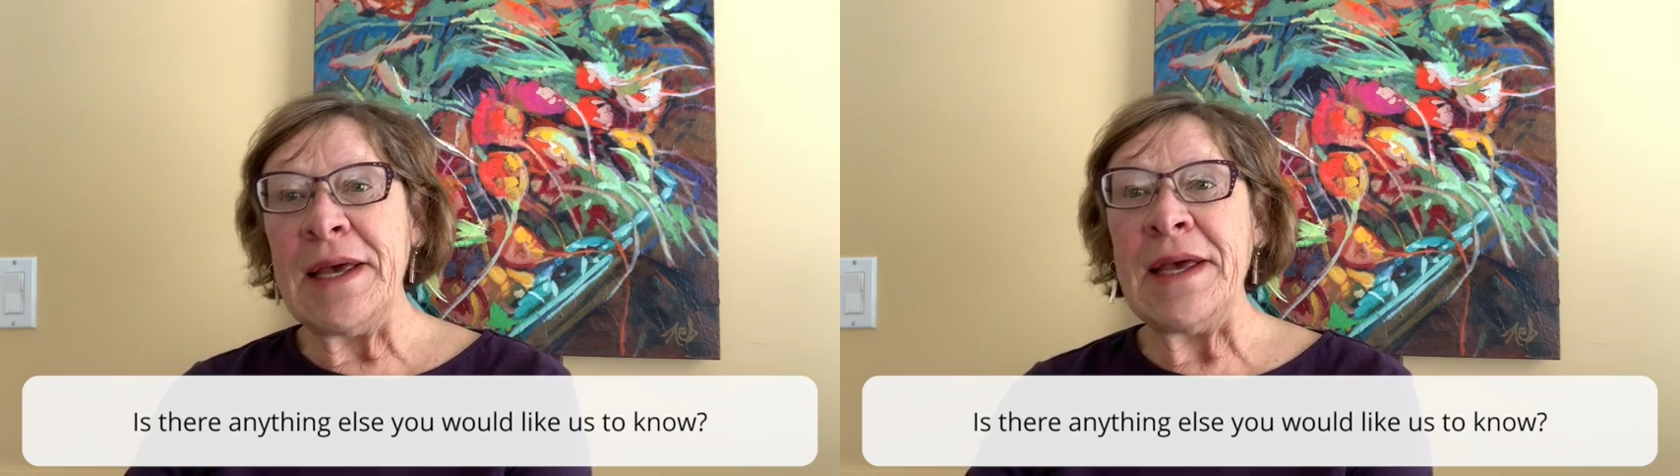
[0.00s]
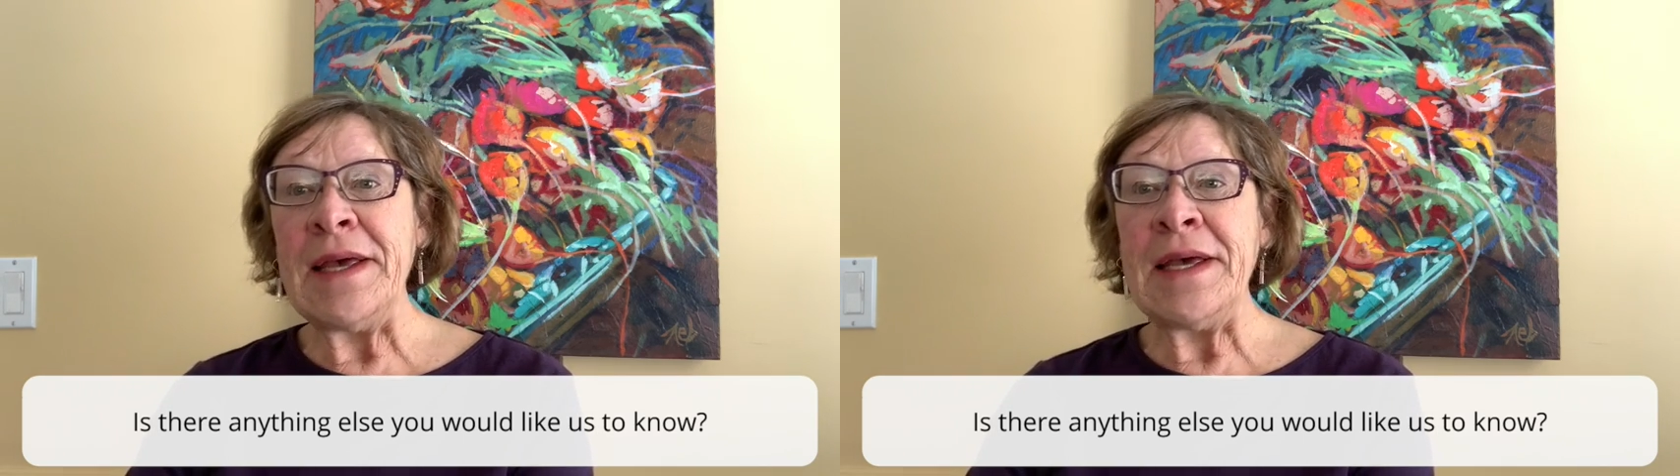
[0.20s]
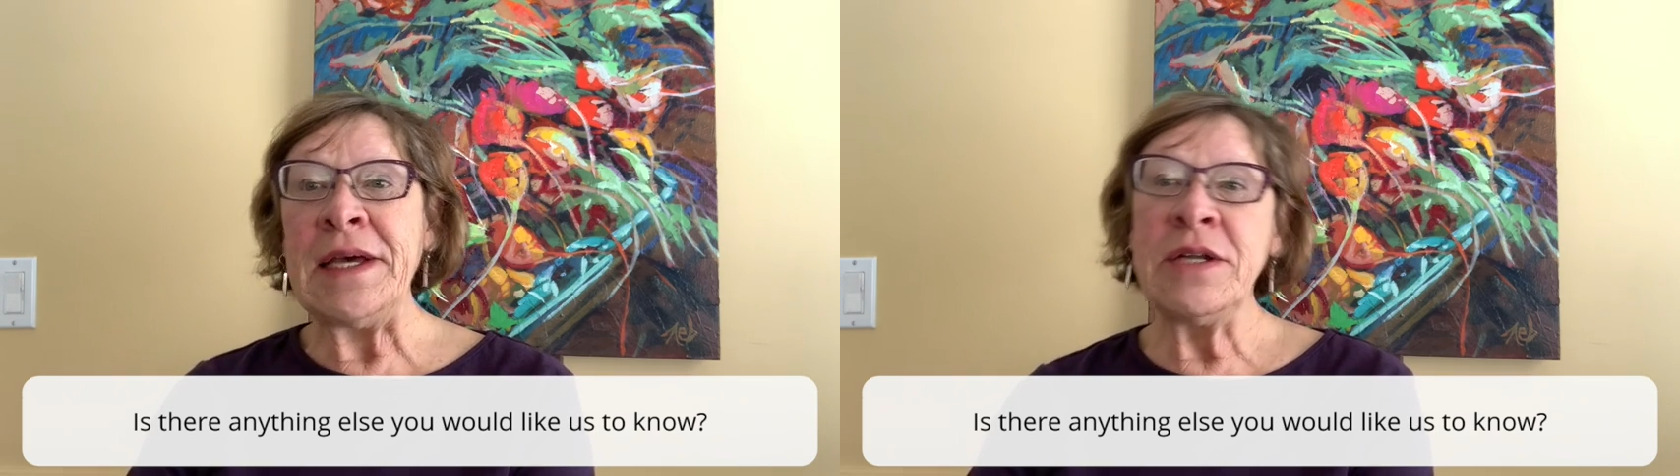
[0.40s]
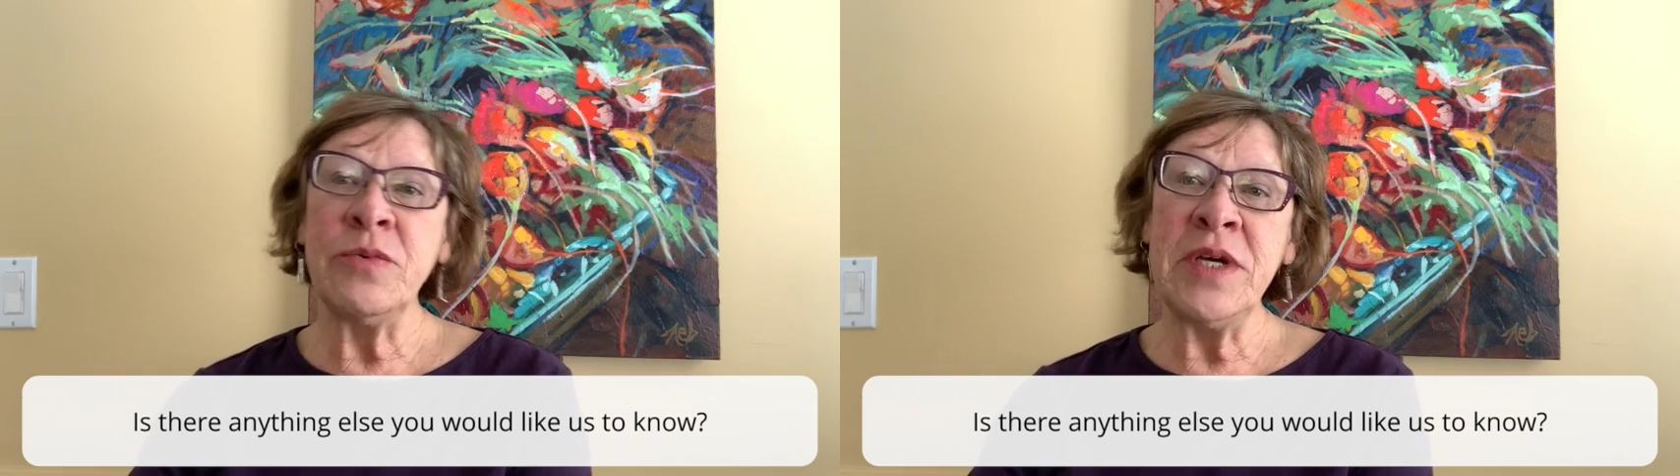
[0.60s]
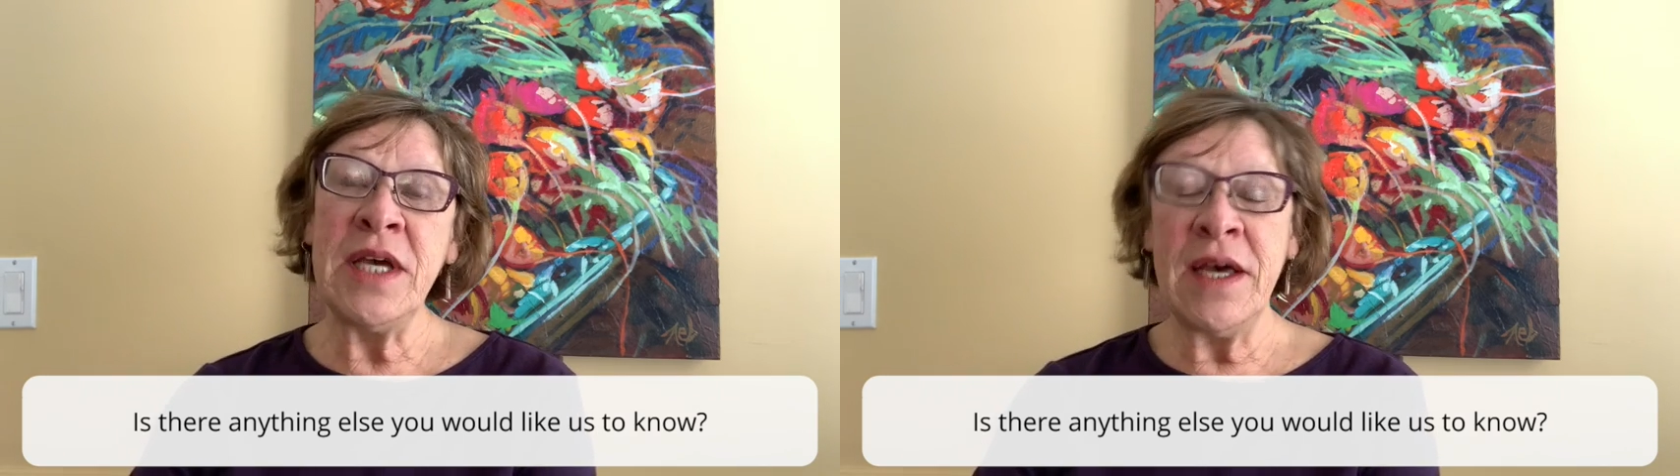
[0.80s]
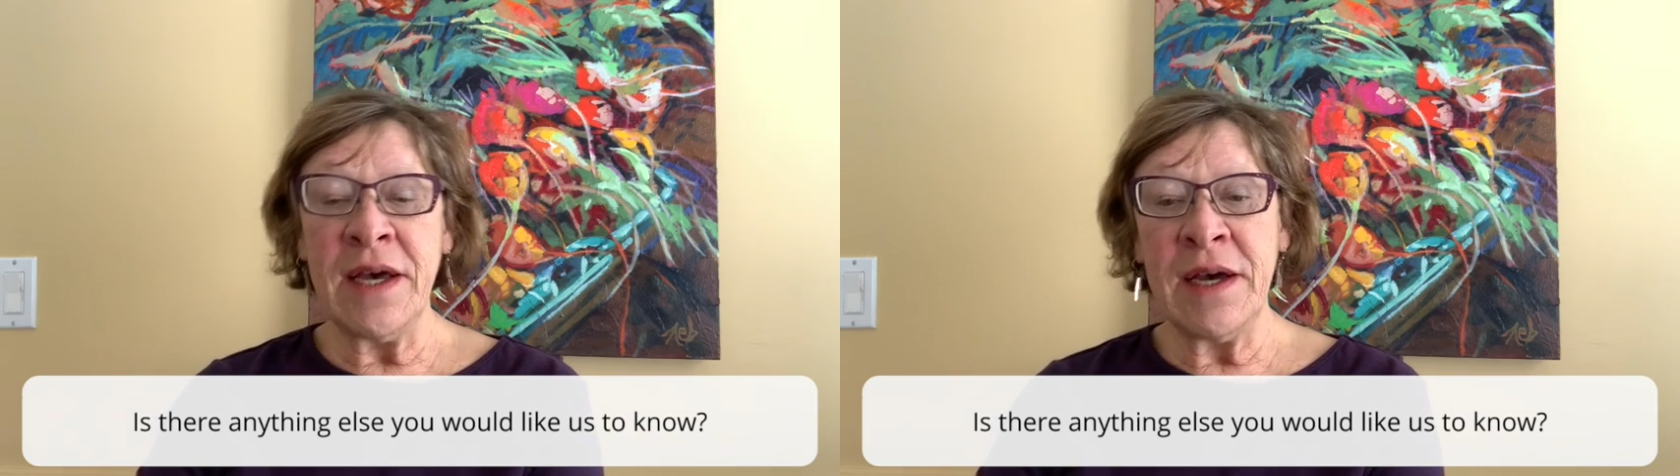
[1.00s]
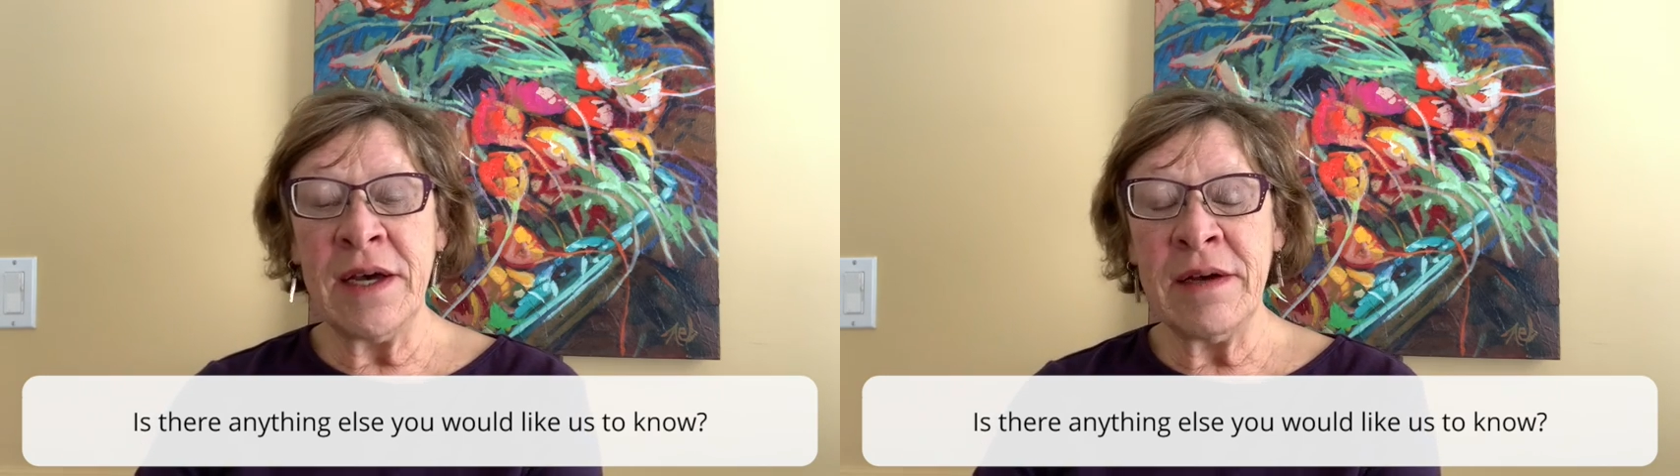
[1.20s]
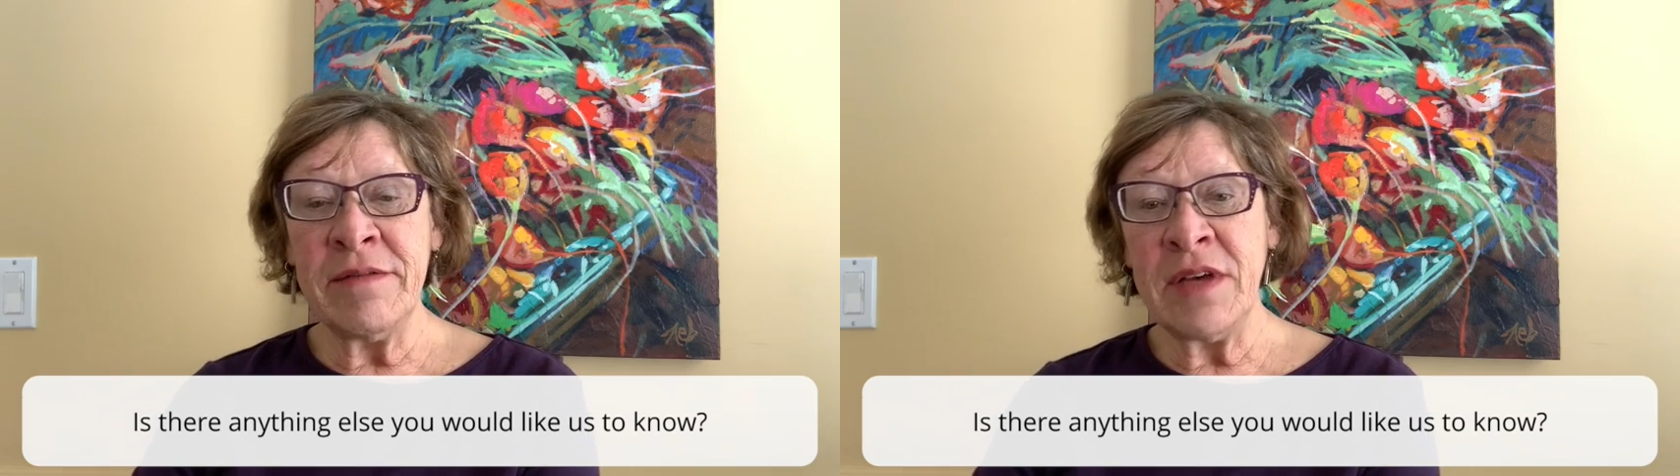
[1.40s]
And we have